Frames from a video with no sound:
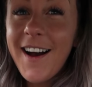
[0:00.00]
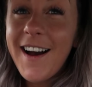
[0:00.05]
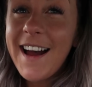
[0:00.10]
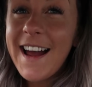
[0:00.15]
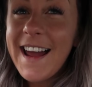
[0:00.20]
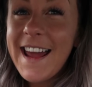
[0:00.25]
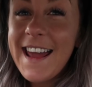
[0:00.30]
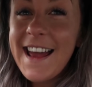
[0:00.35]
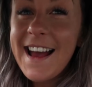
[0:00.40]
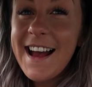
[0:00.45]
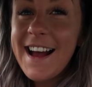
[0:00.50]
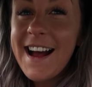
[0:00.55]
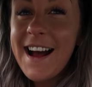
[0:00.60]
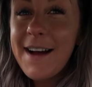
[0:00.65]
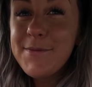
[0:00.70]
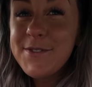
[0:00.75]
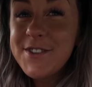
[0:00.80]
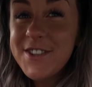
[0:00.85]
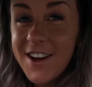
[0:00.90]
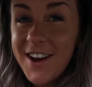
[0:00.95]
I
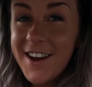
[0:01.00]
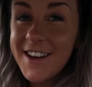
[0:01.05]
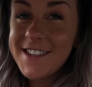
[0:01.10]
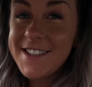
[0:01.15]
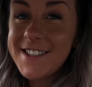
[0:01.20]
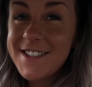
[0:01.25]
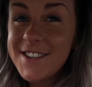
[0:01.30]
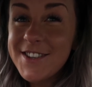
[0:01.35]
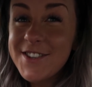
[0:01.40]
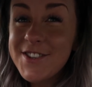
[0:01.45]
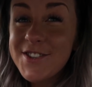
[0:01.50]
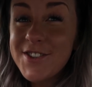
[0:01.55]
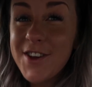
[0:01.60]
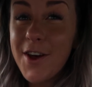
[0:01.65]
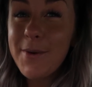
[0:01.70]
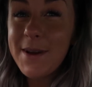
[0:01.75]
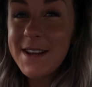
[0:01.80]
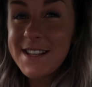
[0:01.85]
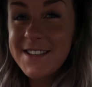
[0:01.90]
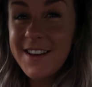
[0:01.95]
am just
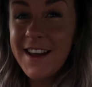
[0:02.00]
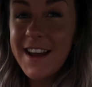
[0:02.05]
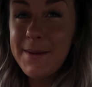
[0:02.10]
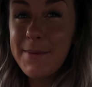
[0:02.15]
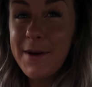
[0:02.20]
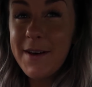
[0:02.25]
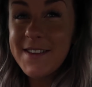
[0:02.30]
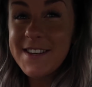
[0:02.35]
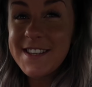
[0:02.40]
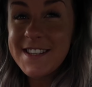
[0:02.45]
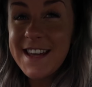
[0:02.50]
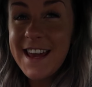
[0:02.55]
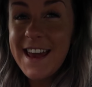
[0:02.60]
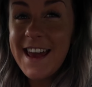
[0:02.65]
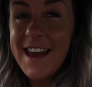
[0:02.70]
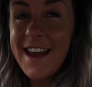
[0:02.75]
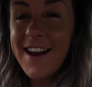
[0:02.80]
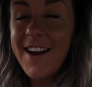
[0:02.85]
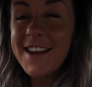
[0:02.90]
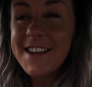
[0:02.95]
so excited about this
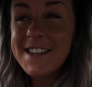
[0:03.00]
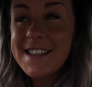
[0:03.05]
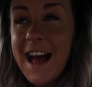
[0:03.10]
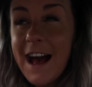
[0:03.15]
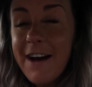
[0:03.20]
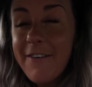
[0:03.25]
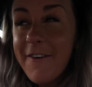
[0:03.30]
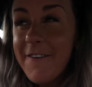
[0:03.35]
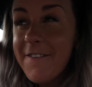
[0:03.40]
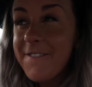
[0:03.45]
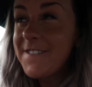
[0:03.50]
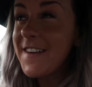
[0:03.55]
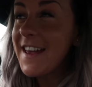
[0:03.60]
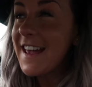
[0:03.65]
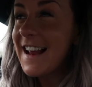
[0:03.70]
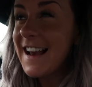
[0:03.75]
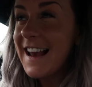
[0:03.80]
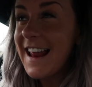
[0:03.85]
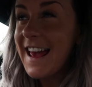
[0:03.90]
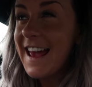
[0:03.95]
year. I just have a
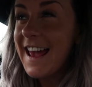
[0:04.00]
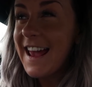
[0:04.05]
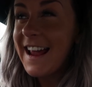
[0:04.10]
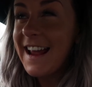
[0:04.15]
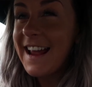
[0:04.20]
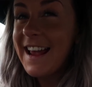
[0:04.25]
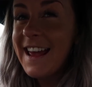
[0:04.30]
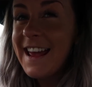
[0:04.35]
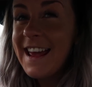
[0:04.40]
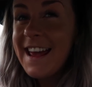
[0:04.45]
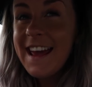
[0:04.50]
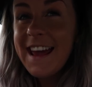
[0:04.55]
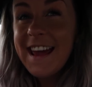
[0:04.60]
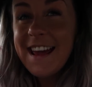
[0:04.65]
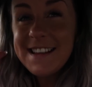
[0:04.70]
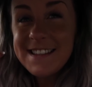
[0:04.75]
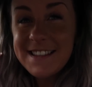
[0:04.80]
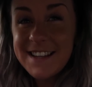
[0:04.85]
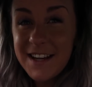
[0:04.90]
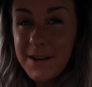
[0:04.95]
feeling
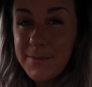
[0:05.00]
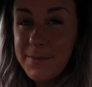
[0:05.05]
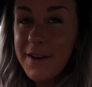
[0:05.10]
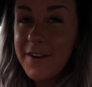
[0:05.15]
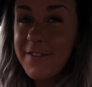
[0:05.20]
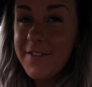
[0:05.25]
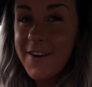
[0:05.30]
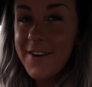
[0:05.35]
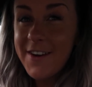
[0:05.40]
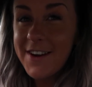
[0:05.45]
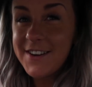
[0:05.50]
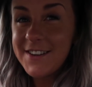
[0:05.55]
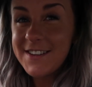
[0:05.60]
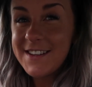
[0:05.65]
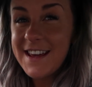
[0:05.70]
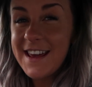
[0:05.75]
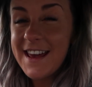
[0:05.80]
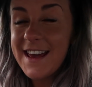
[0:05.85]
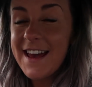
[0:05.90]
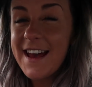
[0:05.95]
it's gonna be a very
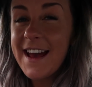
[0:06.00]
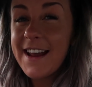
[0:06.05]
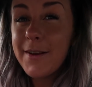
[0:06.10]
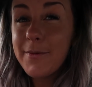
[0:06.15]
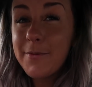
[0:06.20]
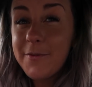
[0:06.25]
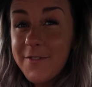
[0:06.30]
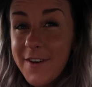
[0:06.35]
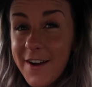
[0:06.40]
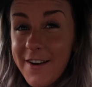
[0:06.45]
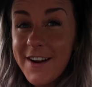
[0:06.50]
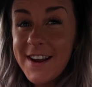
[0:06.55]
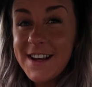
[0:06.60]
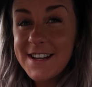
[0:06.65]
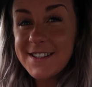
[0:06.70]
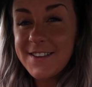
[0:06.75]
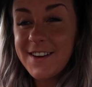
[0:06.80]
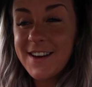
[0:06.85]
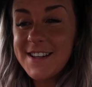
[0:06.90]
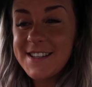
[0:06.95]
good year and I'm very
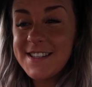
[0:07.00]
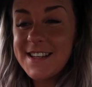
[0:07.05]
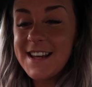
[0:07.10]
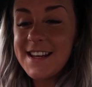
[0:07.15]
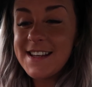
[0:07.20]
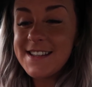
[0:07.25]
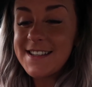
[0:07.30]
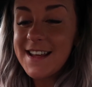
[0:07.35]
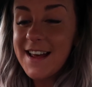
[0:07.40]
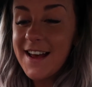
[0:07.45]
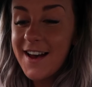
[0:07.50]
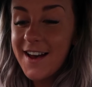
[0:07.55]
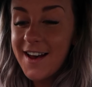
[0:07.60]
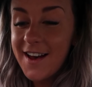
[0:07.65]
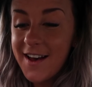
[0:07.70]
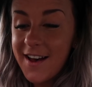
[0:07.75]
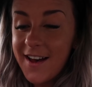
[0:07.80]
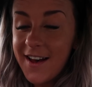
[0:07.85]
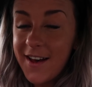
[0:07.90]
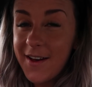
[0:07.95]
excited.
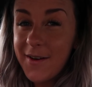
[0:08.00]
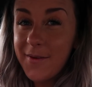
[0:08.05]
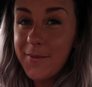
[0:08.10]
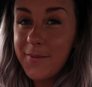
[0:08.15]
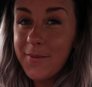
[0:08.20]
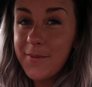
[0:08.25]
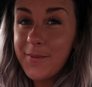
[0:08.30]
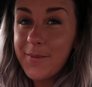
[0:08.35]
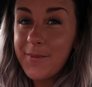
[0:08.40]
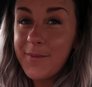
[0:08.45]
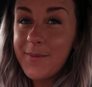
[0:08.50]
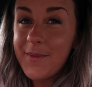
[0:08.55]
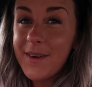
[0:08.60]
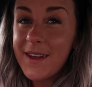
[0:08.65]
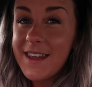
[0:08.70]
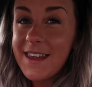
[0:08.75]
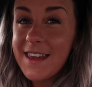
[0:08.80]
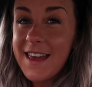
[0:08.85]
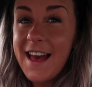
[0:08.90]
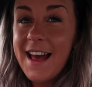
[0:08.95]

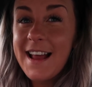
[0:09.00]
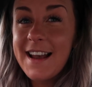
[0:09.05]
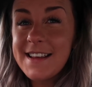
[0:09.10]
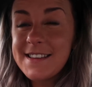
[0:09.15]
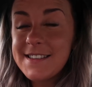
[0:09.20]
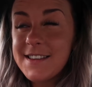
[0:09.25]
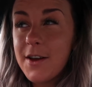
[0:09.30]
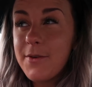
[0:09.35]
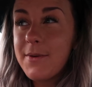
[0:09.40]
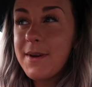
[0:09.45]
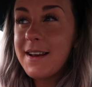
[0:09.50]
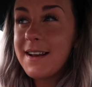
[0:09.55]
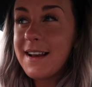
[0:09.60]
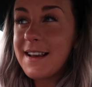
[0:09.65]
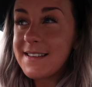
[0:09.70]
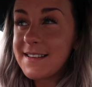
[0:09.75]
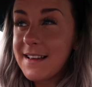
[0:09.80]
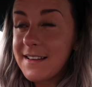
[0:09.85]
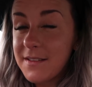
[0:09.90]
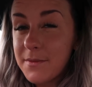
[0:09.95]
Um, yeah, let's go in,
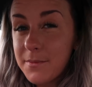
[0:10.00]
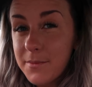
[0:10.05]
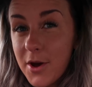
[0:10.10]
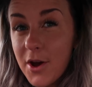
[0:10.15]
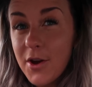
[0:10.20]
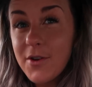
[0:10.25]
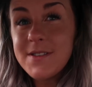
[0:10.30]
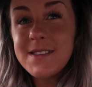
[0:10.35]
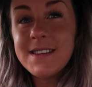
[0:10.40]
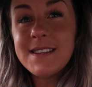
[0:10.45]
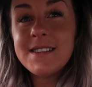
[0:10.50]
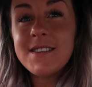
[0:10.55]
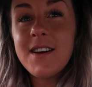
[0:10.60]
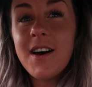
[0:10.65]
let's get some posing